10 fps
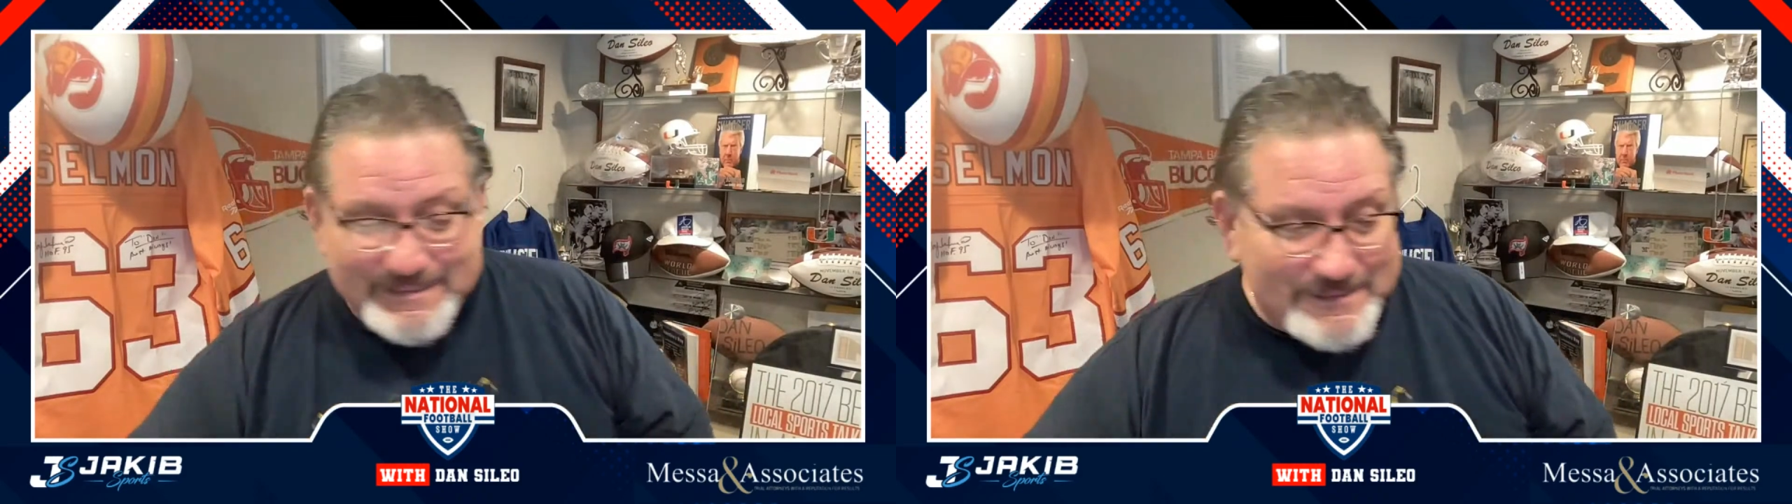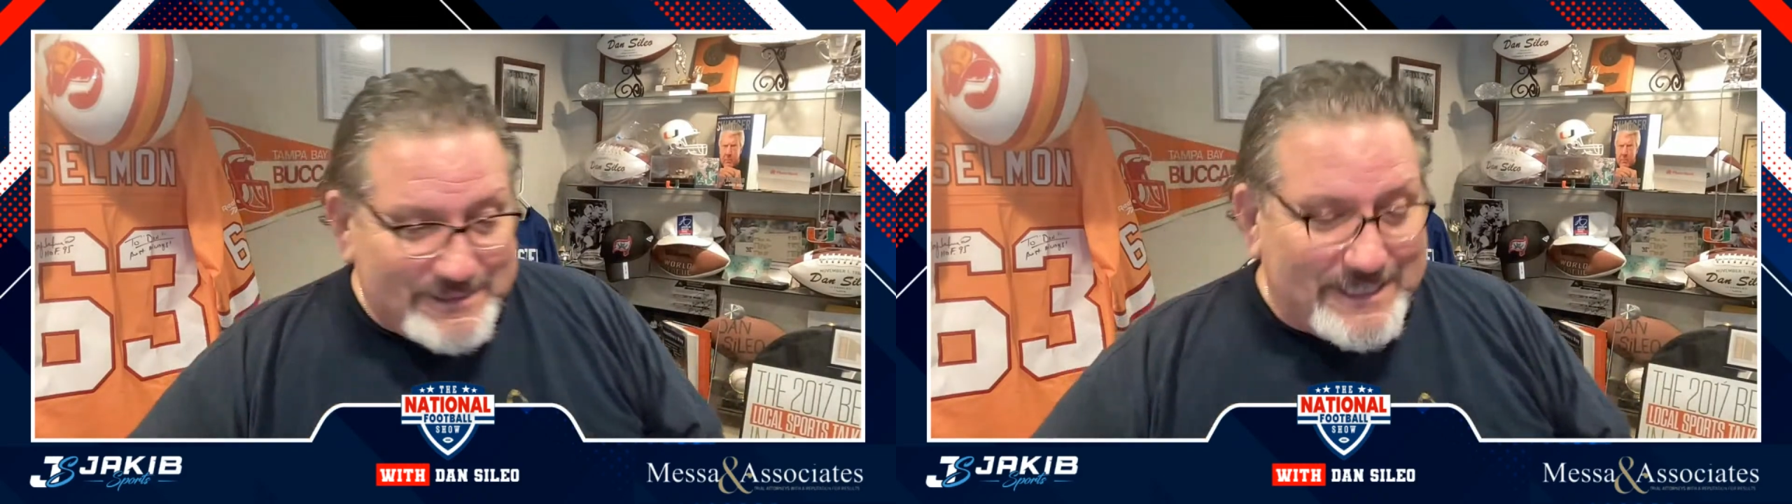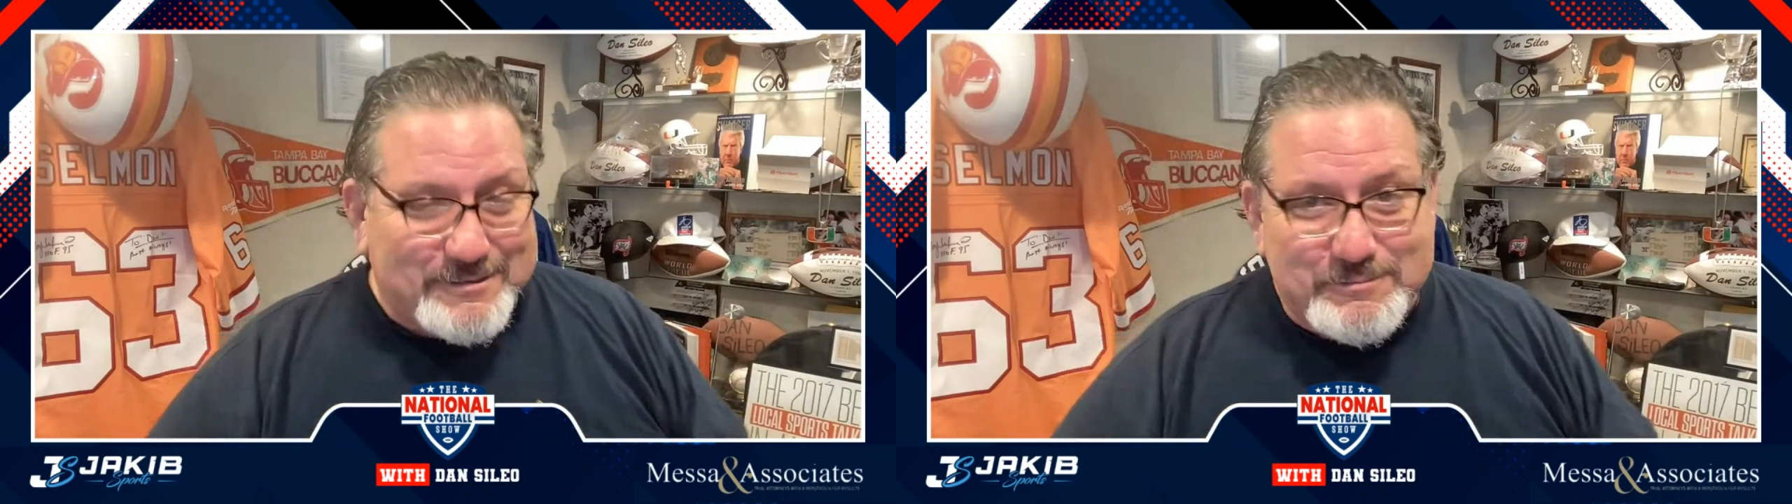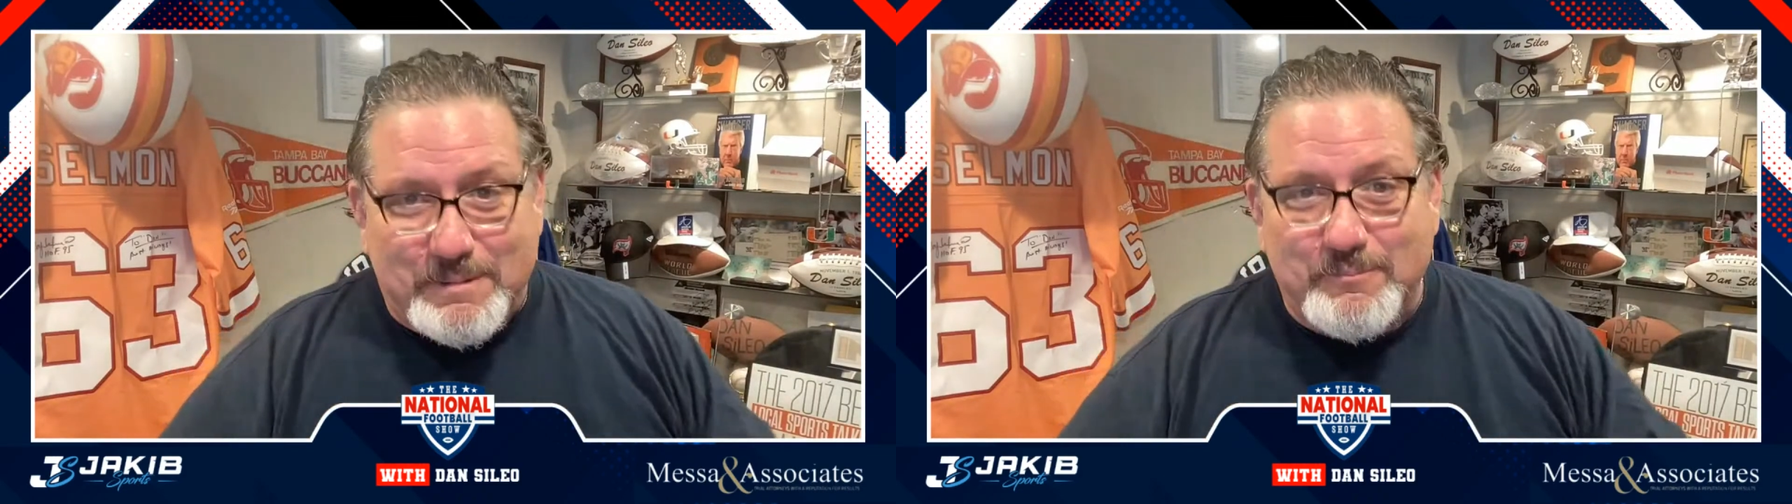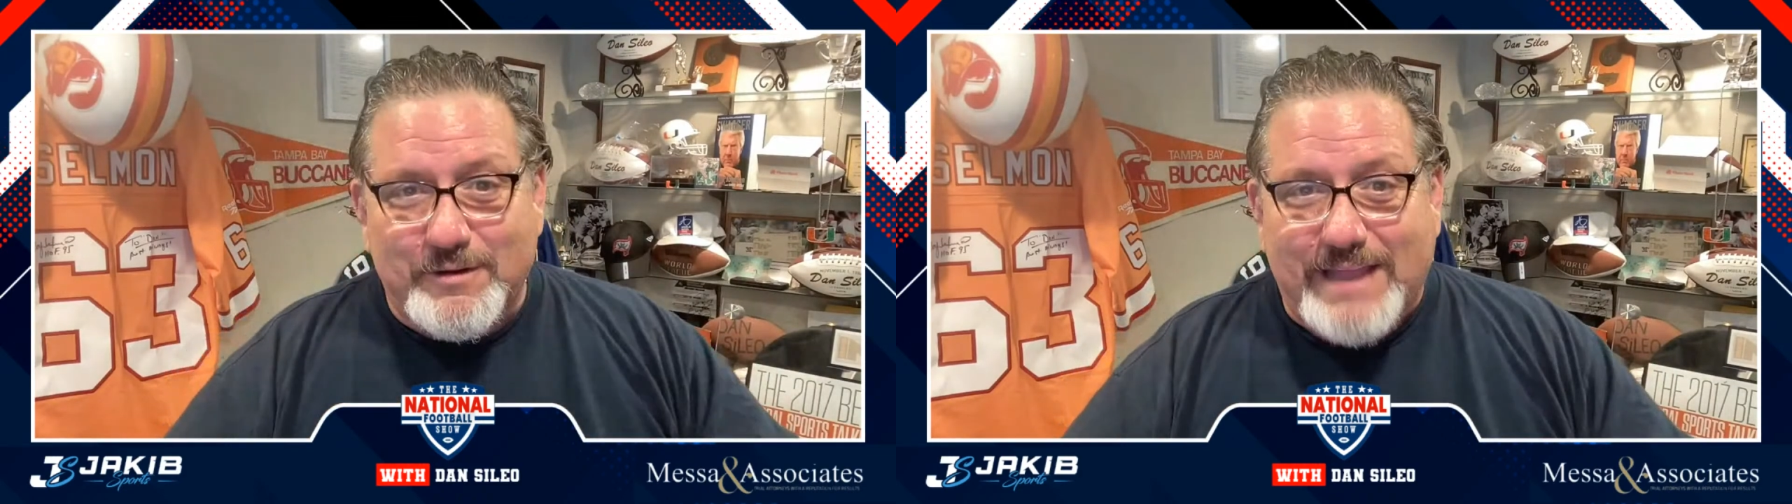Shit, there's
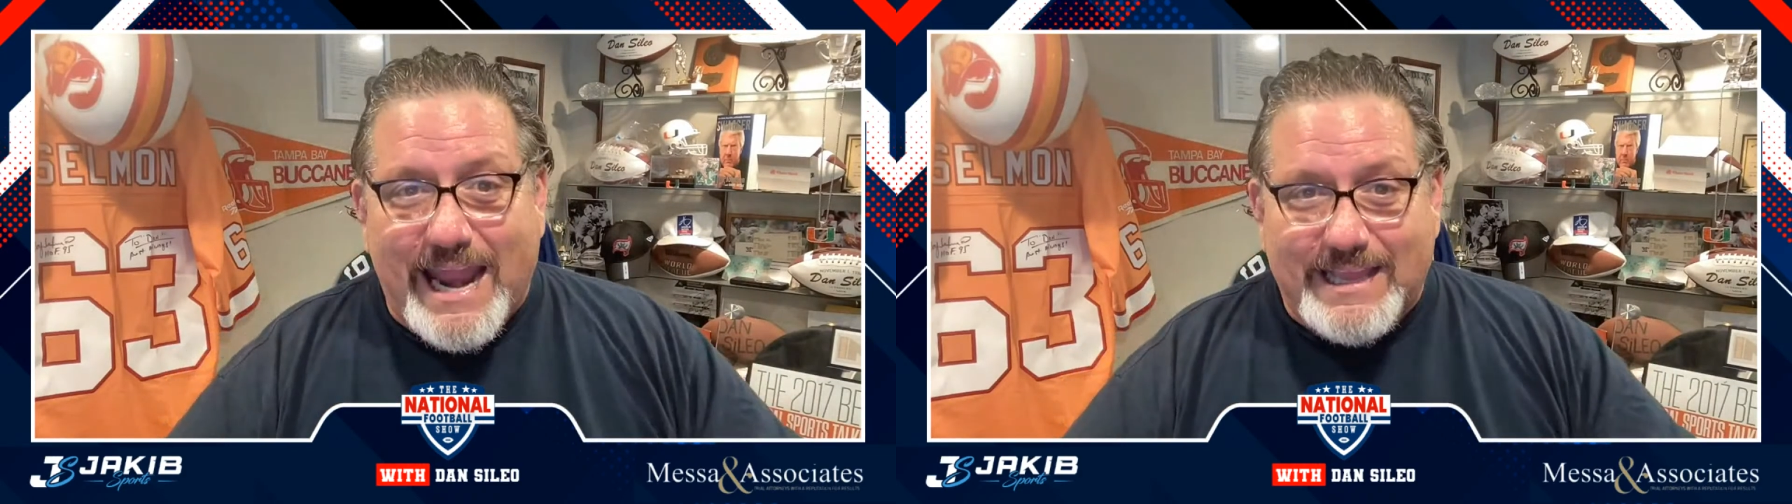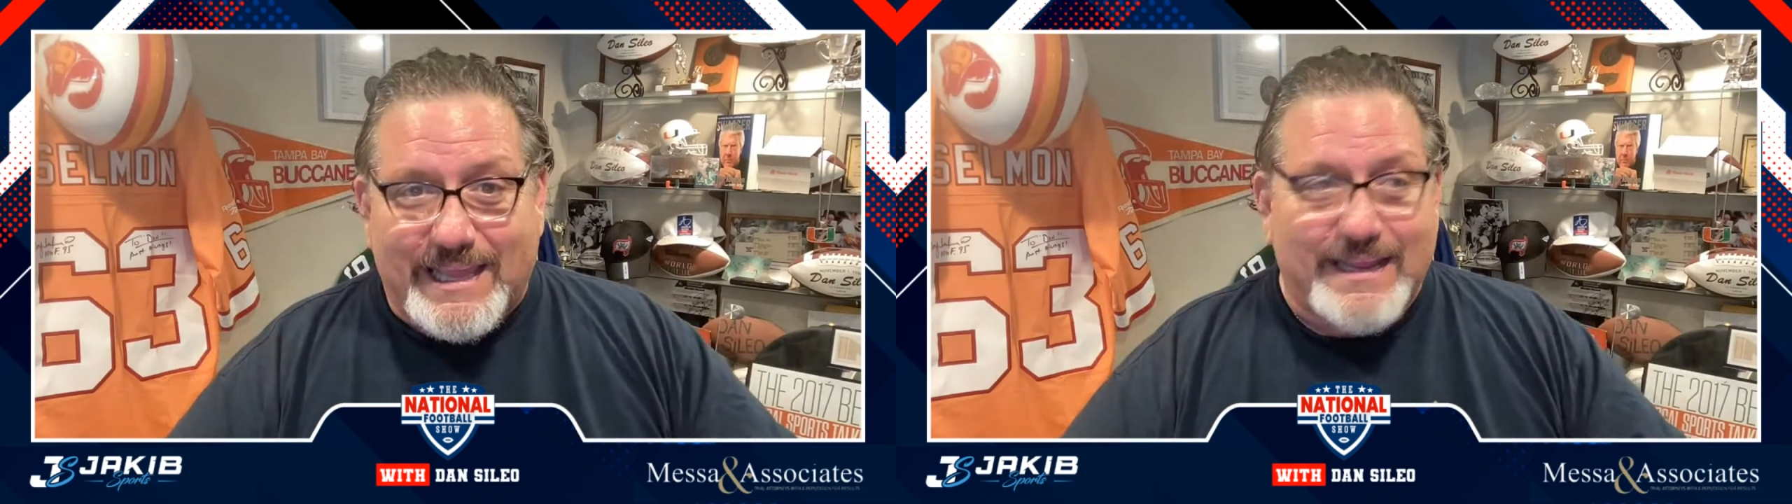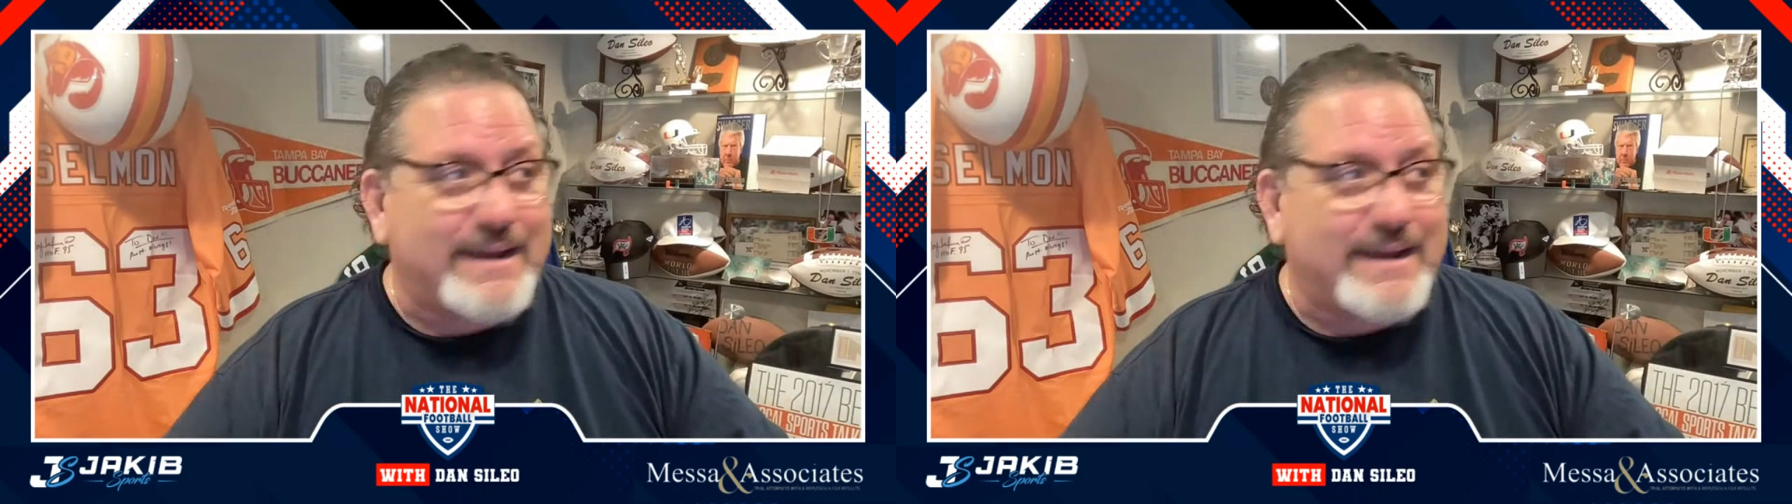been more tanking